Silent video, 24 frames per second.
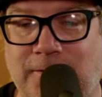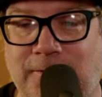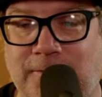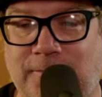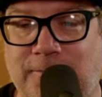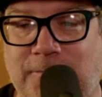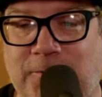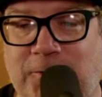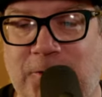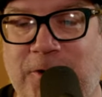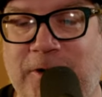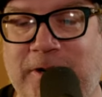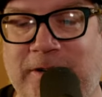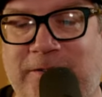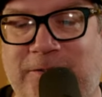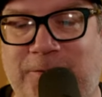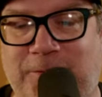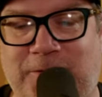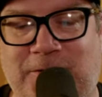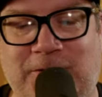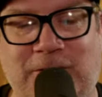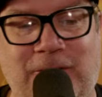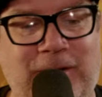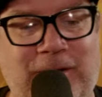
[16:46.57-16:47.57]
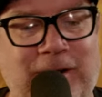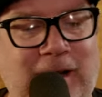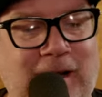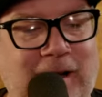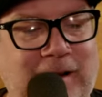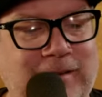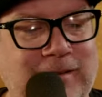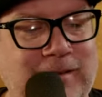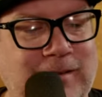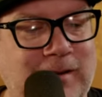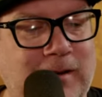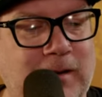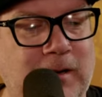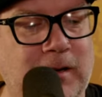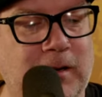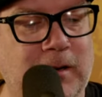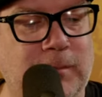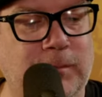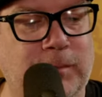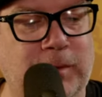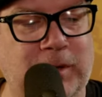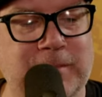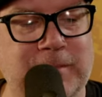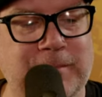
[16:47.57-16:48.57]
Chris, what's going on?
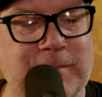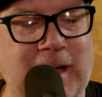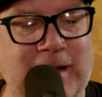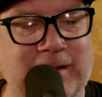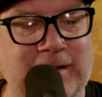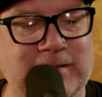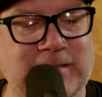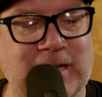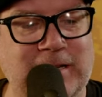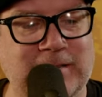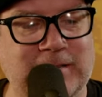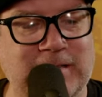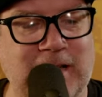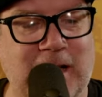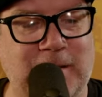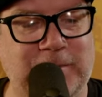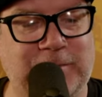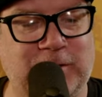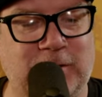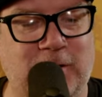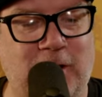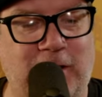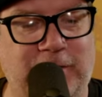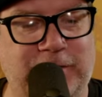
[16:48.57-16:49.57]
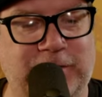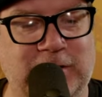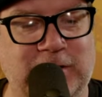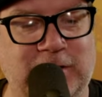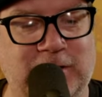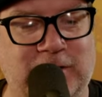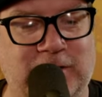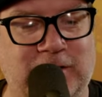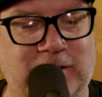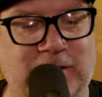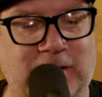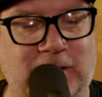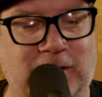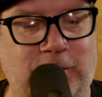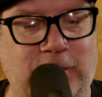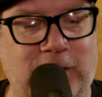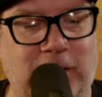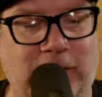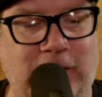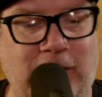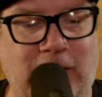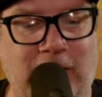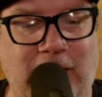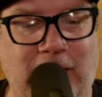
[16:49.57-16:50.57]
Bring back Ted Thompson off seasons,
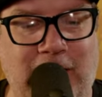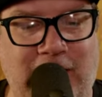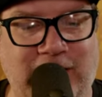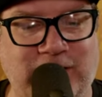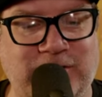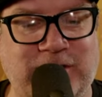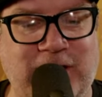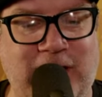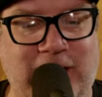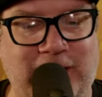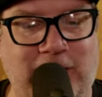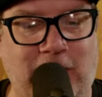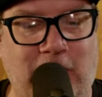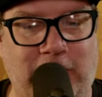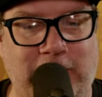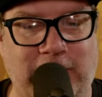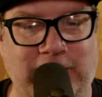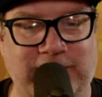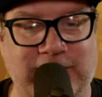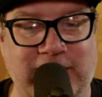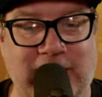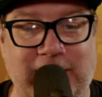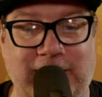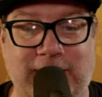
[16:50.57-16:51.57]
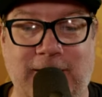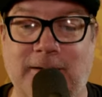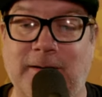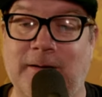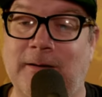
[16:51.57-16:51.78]
LOL, hashtag heart attack.